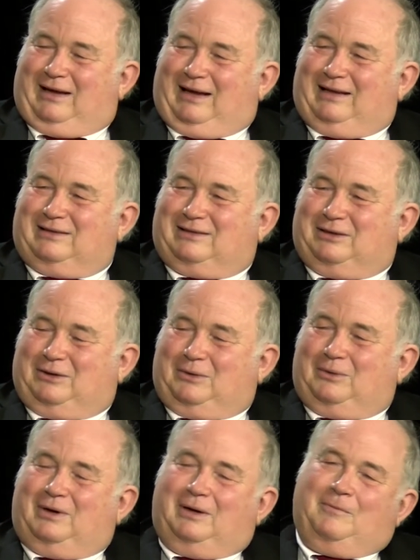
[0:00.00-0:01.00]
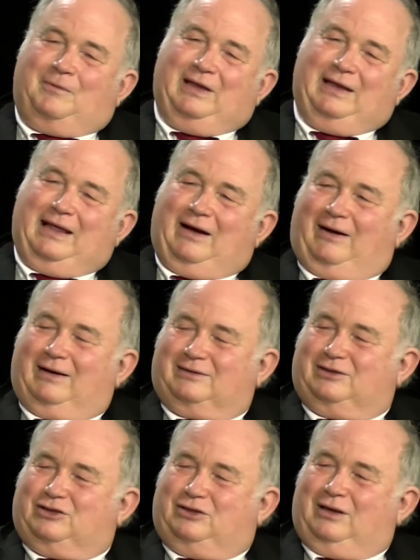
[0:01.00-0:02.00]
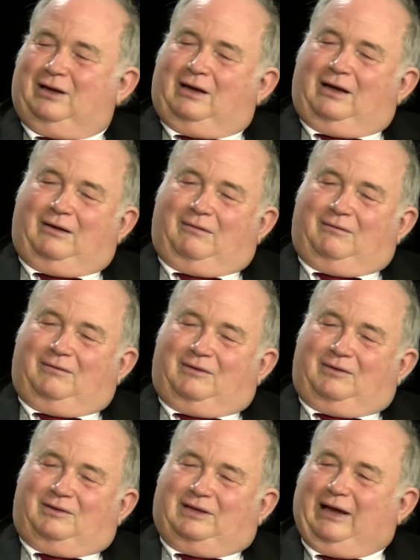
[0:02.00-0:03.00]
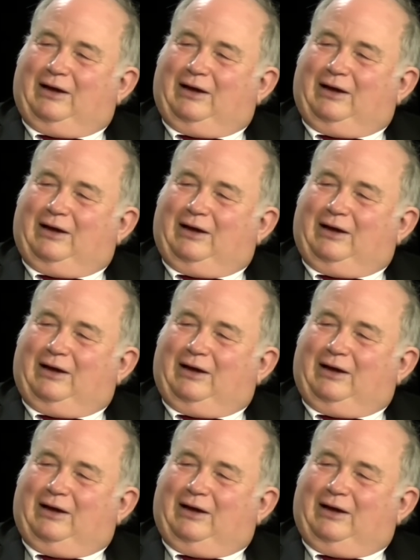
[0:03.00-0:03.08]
And so he now has to take